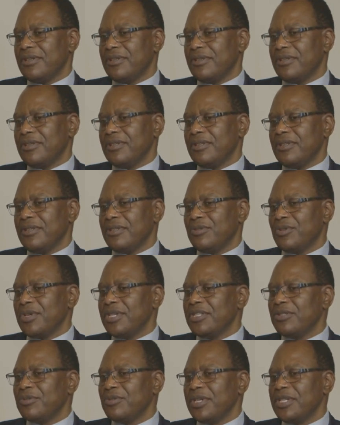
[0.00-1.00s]
in the
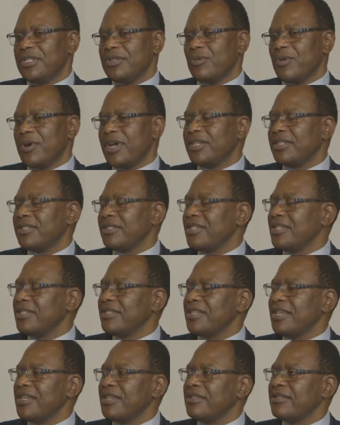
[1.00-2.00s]
2021
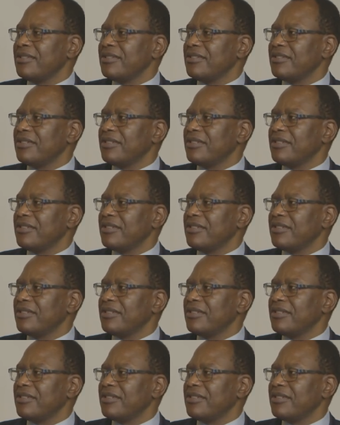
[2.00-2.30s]
season